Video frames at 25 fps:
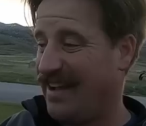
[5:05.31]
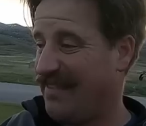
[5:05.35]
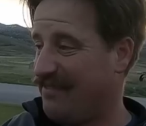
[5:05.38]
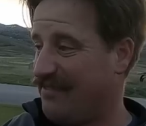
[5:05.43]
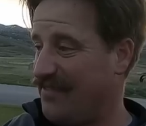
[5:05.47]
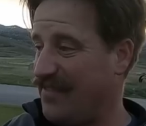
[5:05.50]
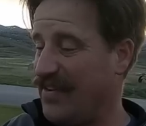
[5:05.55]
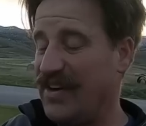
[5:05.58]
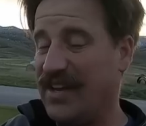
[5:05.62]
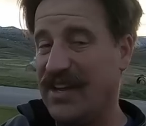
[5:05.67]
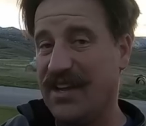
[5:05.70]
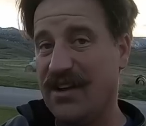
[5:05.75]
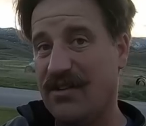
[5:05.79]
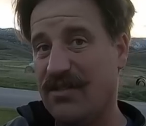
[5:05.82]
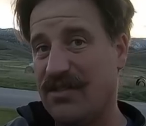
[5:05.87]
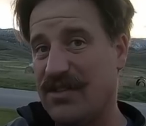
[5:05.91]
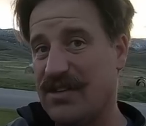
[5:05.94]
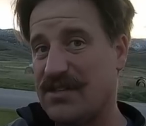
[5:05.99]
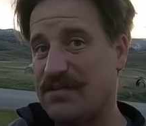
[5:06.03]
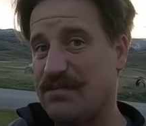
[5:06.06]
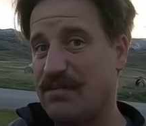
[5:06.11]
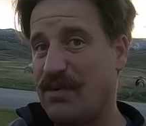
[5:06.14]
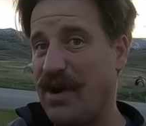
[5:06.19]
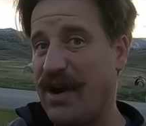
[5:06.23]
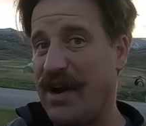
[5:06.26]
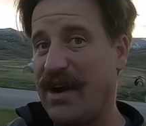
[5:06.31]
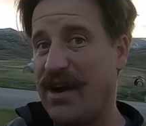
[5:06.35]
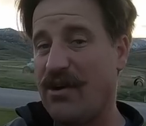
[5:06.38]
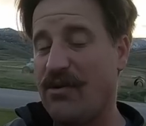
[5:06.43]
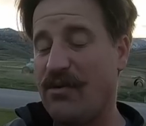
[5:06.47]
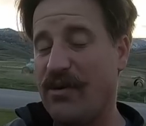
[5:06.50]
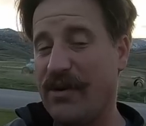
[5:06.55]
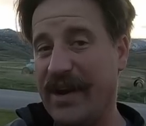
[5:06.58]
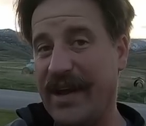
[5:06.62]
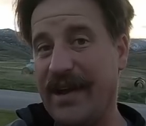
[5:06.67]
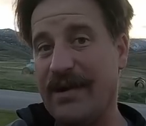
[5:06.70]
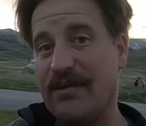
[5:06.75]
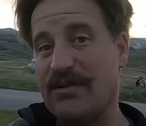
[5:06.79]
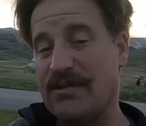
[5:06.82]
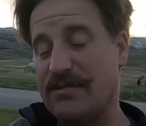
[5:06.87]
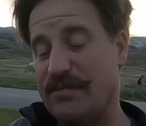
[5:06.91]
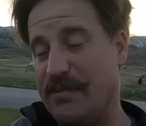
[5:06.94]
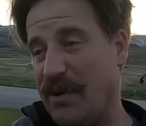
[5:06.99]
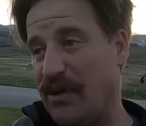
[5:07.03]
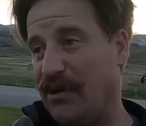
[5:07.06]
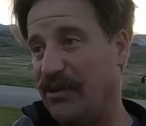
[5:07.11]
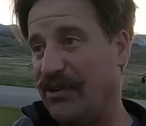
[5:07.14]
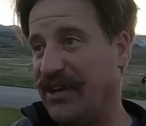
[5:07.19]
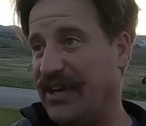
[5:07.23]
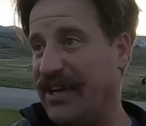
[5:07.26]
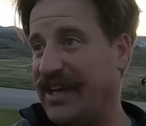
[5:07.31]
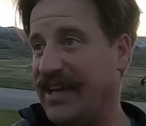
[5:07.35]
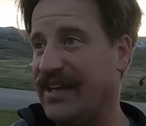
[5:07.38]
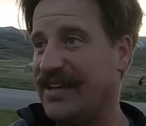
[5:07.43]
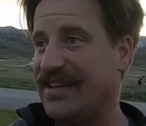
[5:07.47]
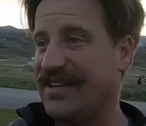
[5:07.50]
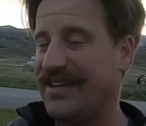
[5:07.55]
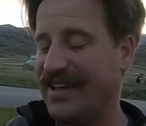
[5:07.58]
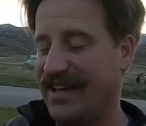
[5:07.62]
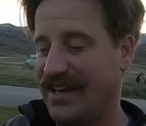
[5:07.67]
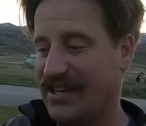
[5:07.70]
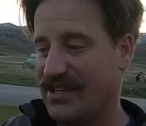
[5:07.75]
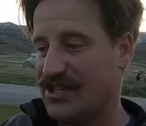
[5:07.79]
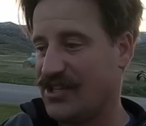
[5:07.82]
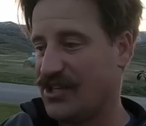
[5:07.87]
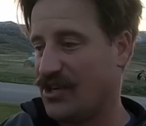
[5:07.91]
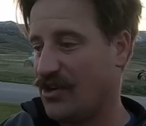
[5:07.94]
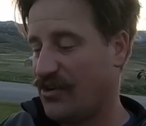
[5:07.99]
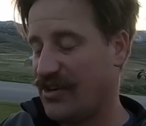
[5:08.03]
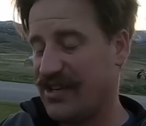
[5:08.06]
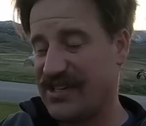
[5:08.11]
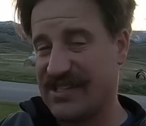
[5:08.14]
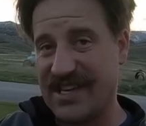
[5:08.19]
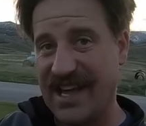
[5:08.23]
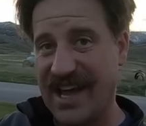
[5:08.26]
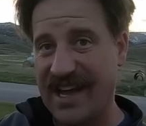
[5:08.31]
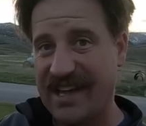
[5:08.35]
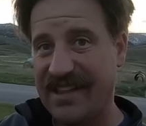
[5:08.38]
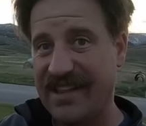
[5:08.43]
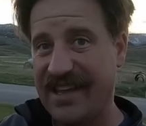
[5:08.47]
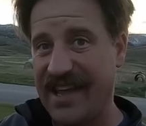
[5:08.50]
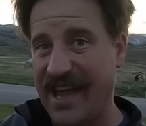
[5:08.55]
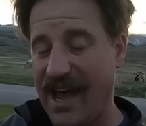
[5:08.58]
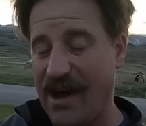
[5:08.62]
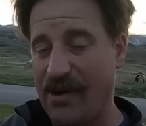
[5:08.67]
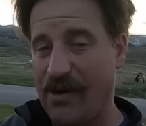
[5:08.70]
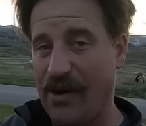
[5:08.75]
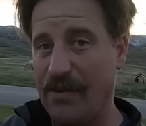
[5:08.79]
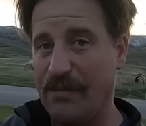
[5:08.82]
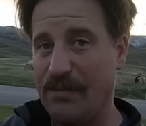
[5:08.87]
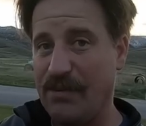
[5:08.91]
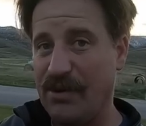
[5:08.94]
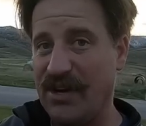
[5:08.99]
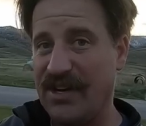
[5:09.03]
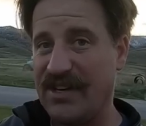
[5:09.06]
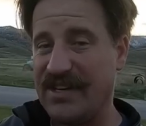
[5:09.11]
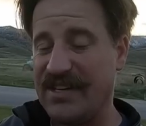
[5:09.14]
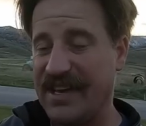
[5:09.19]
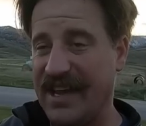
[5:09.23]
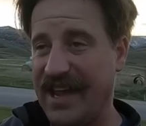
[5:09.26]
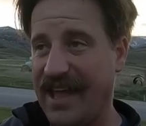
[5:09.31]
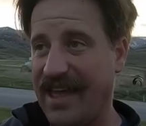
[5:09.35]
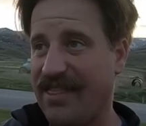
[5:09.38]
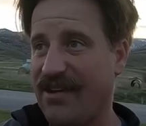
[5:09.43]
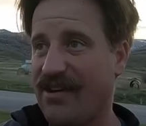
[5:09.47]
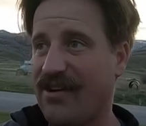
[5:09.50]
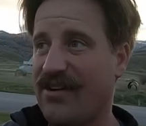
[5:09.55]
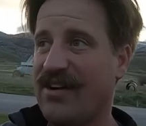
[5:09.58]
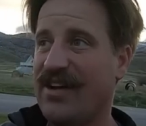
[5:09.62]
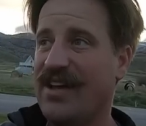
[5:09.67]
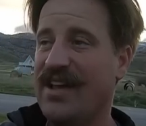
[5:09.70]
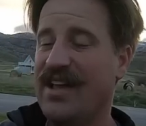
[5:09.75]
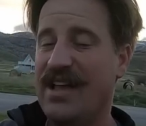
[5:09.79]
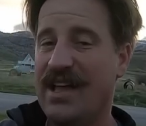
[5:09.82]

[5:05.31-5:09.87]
videoed the sprayer when I was building it and showed exactly how I put it together.